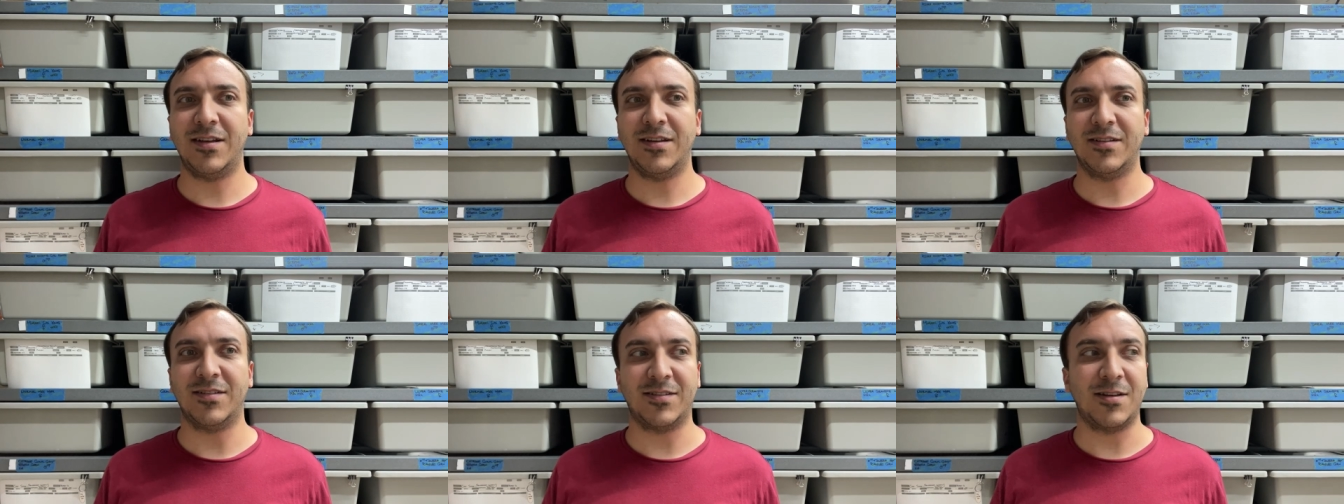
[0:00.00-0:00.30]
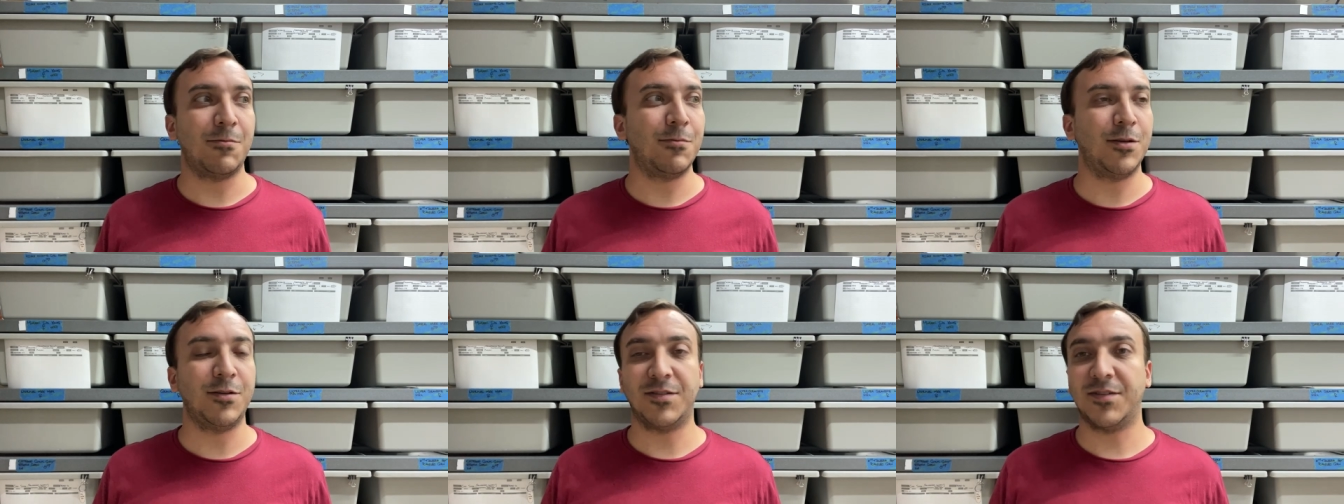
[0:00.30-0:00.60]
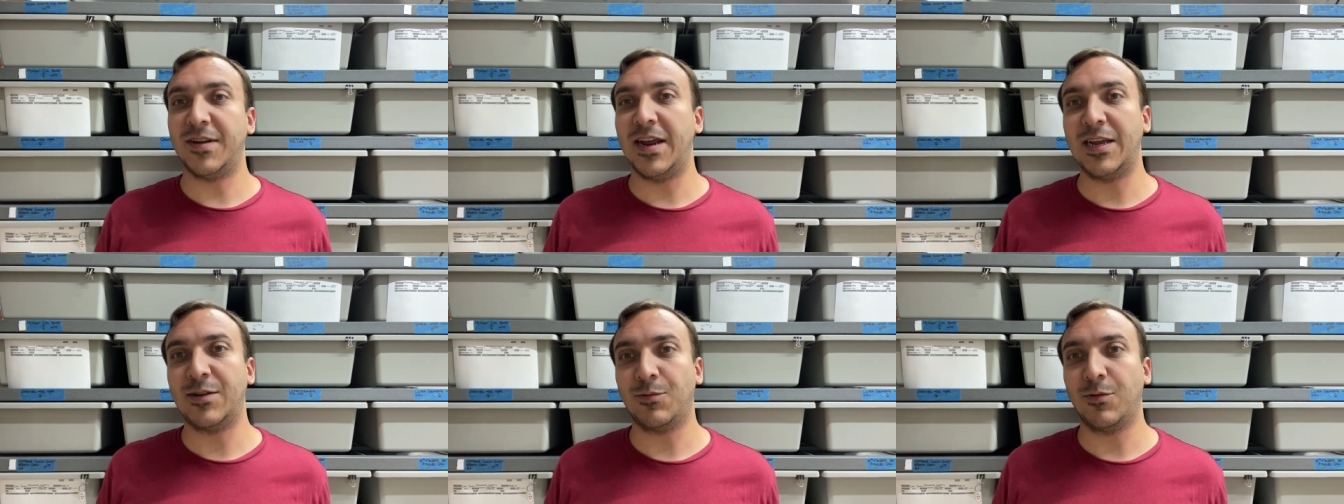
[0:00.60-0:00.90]
some of those
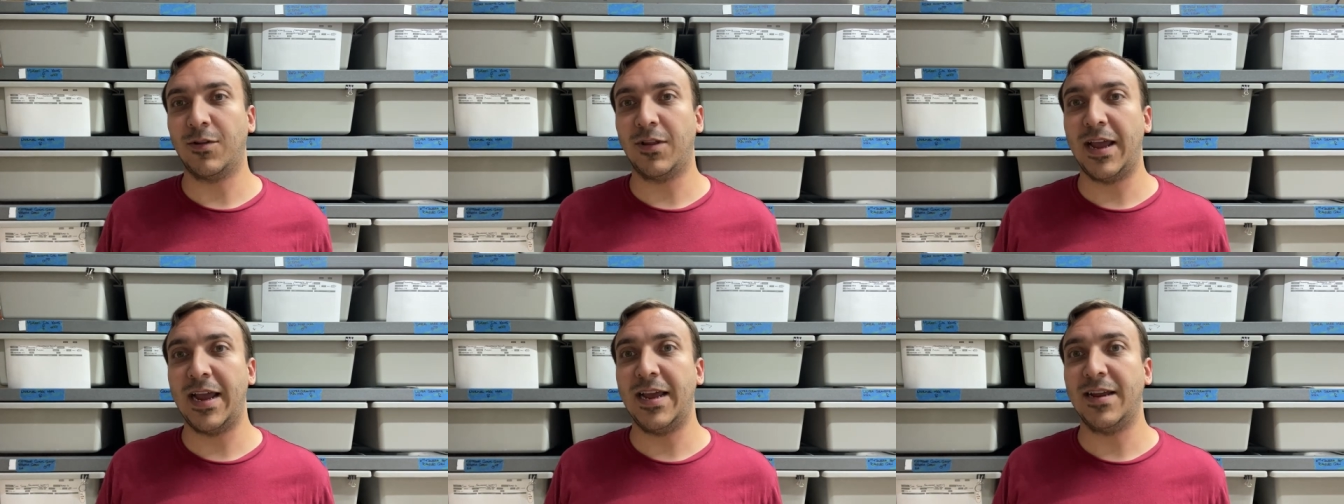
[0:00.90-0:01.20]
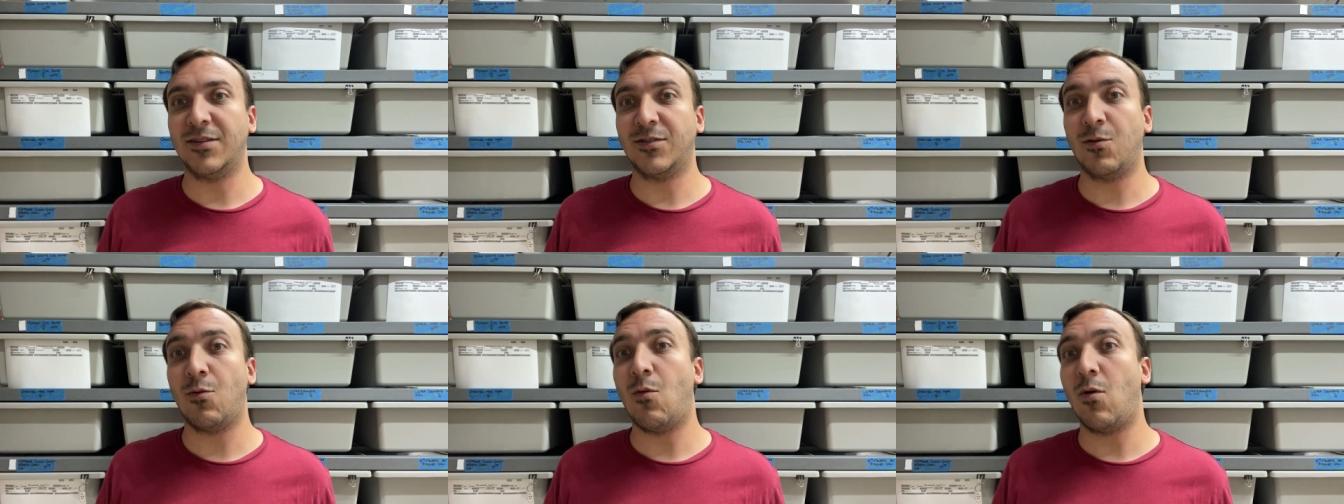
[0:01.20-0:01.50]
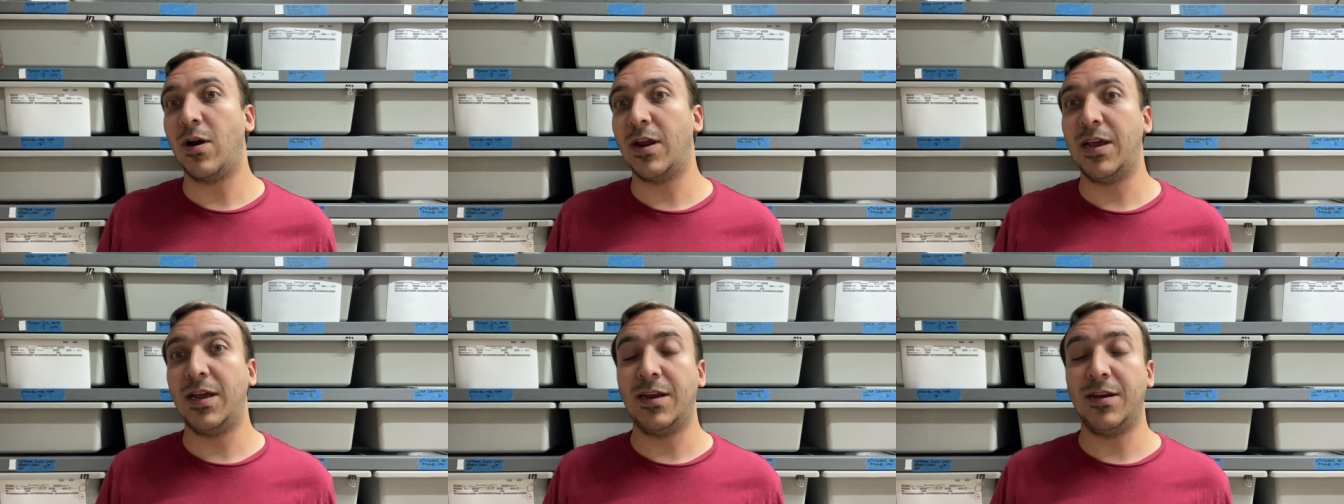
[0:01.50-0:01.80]
snakes were laying
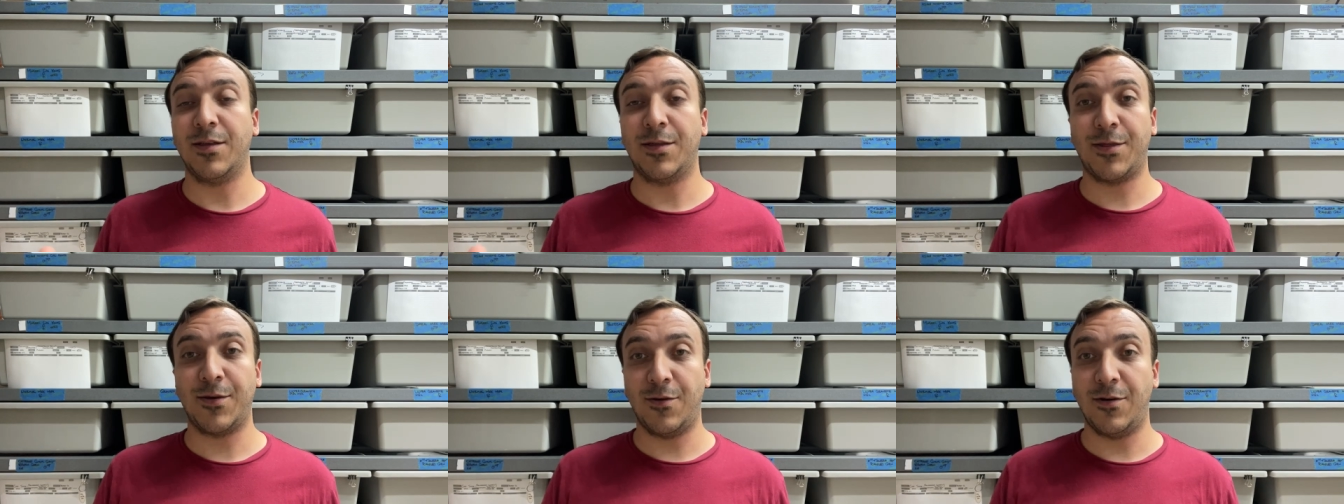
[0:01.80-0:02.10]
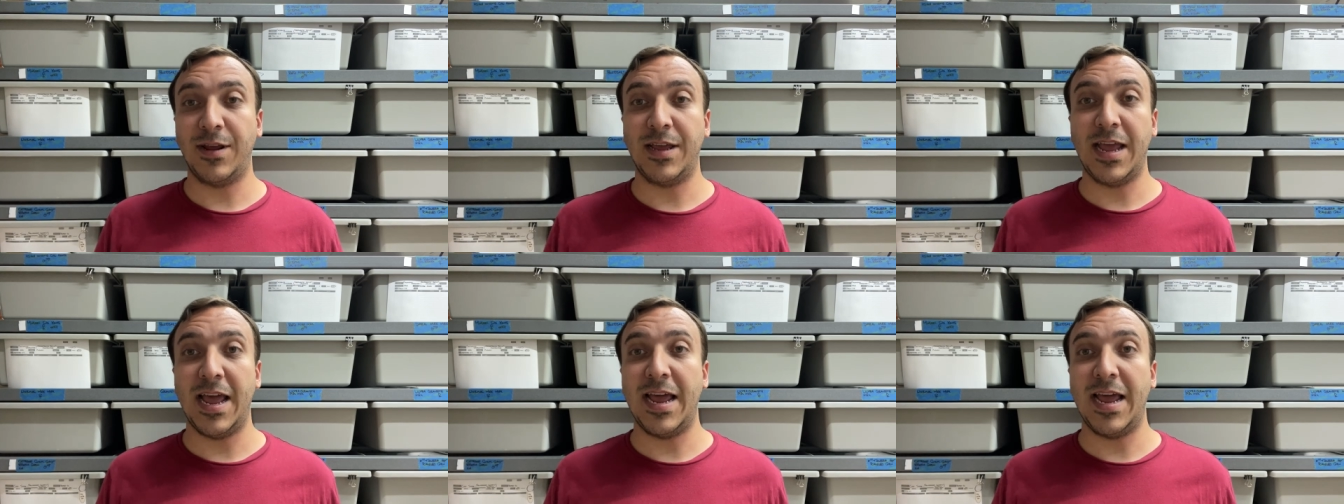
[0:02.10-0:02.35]
20 to 30